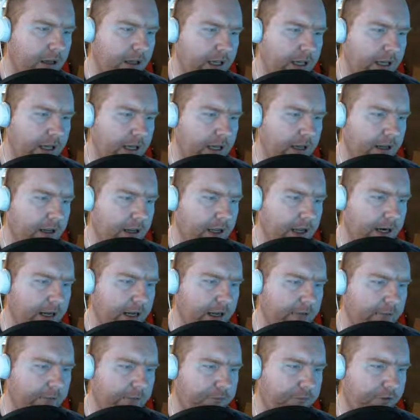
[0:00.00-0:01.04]
Hang on
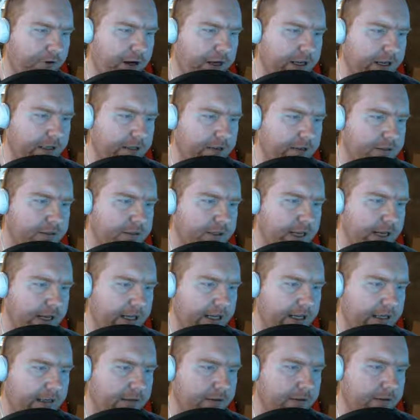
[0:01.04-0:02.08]
a freaking
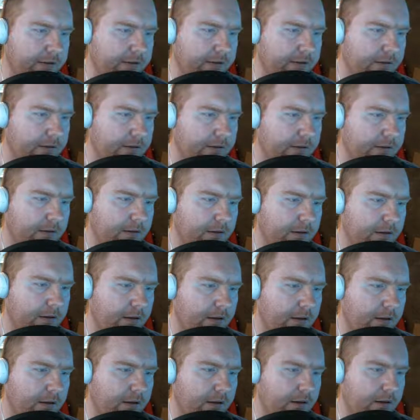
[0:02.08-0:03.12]
second.
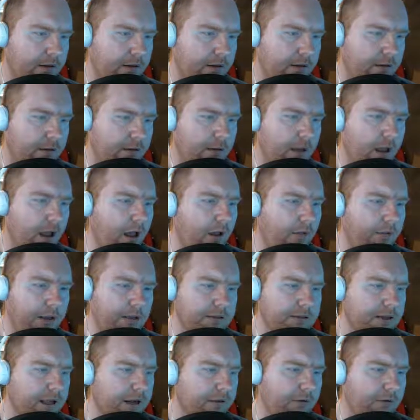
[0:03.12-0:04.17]
No, that's not